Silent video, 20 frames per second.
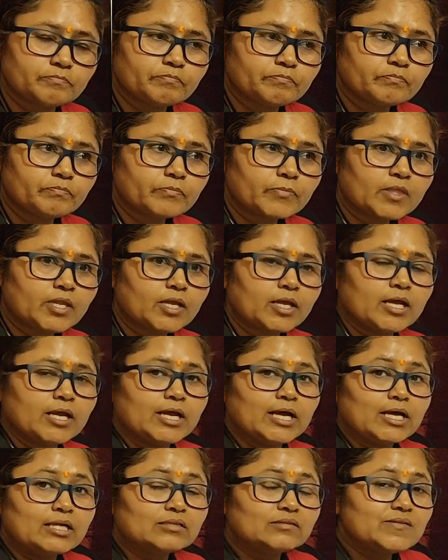This is
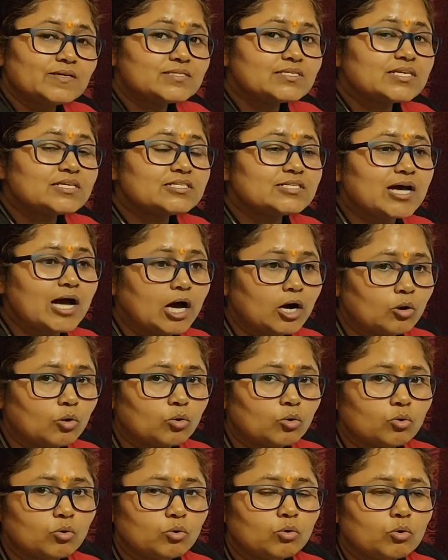how,
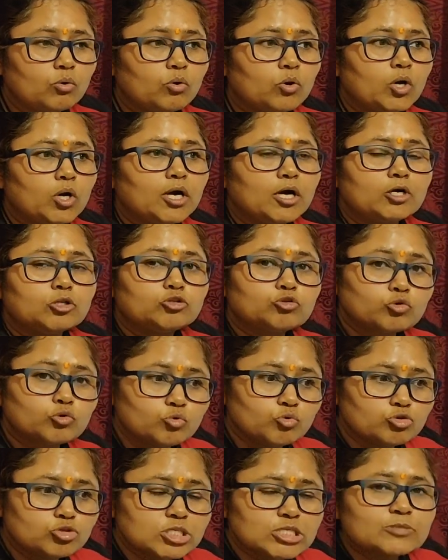through
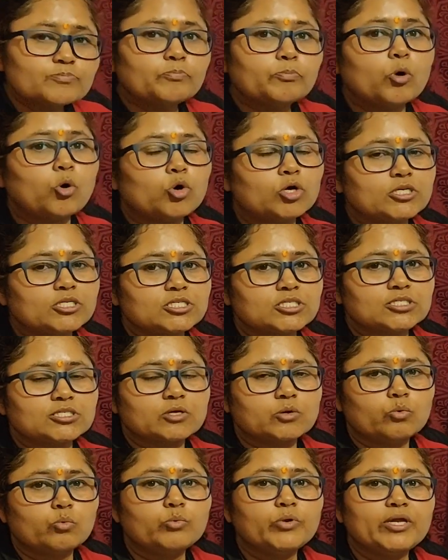sports, we are
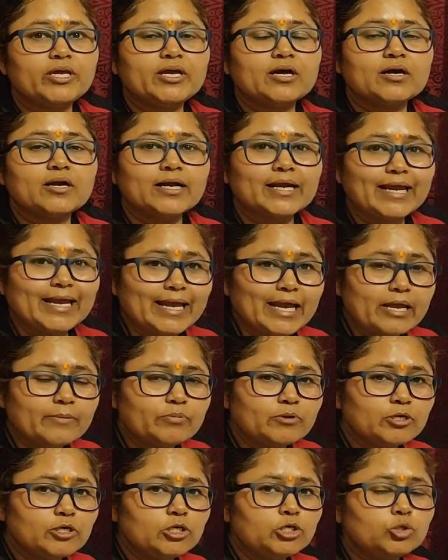able to
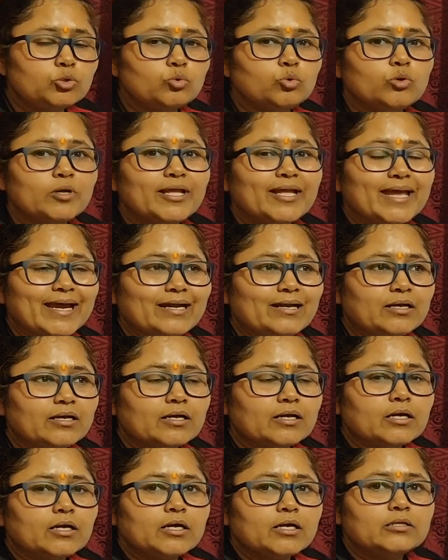get the
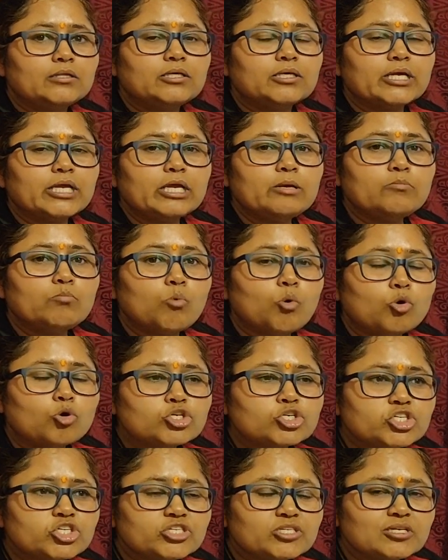emotional
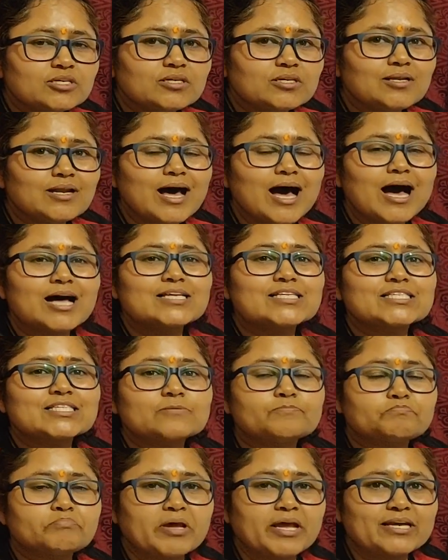aspect
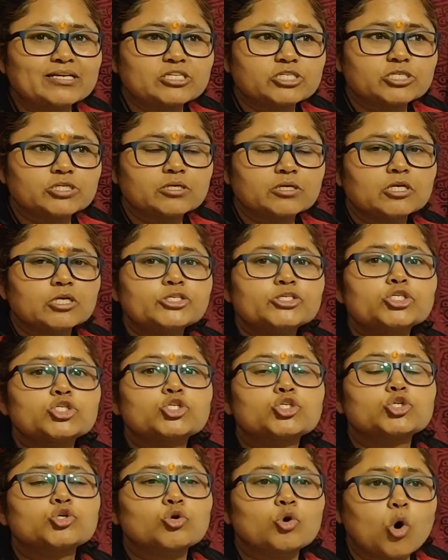strong
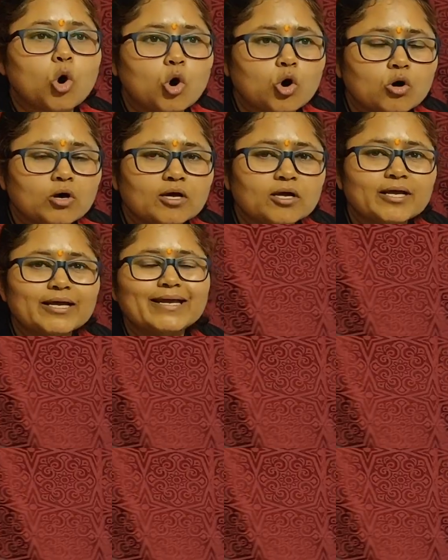in our life.